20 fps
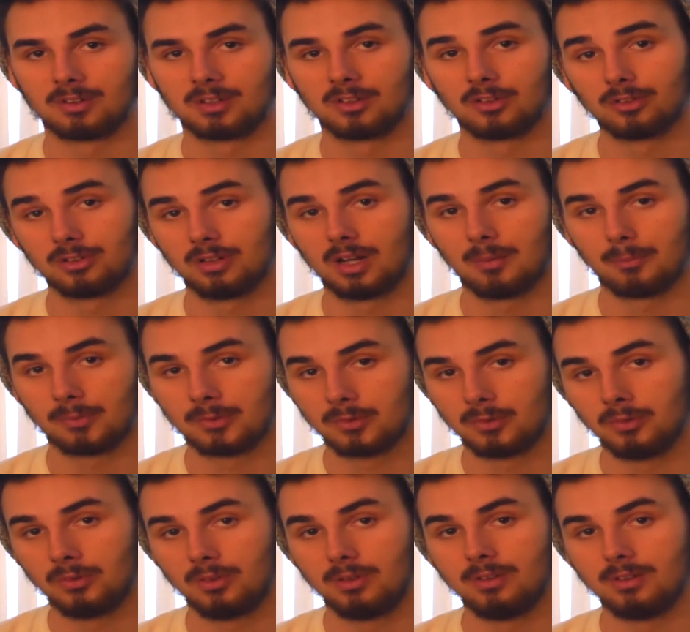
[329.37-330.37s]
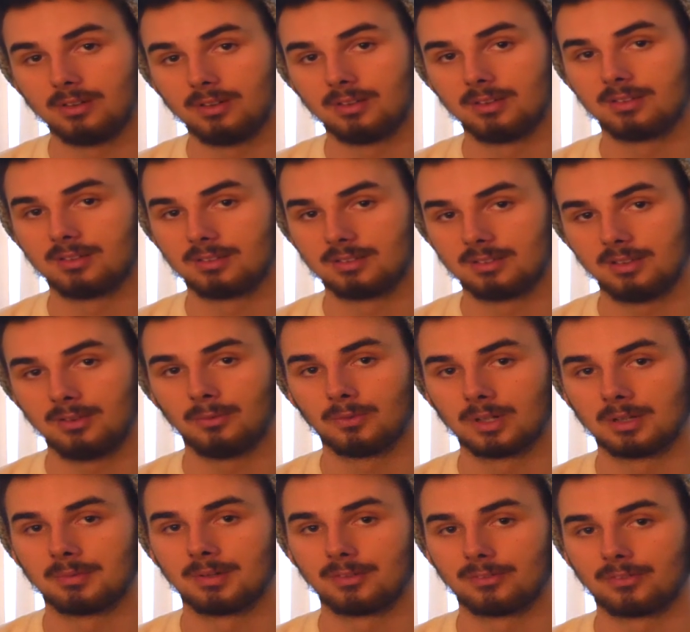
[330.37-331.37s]
There was an opportunity to see one
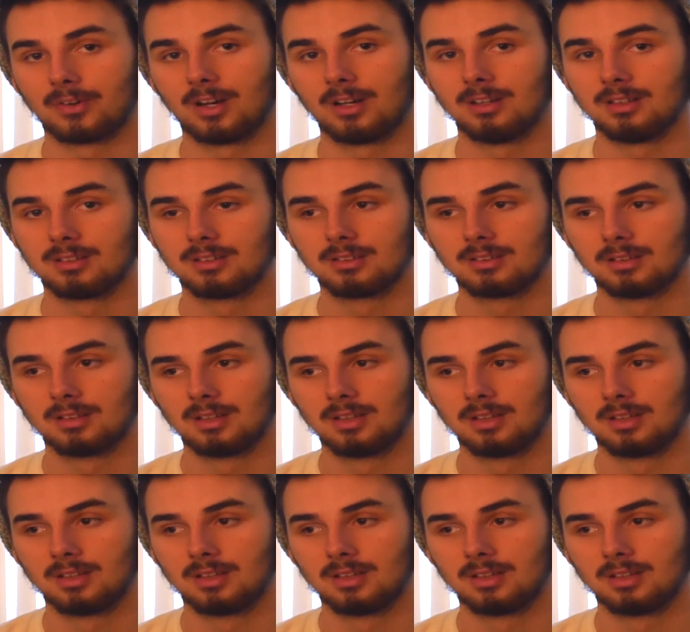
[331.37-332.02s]
of my friends,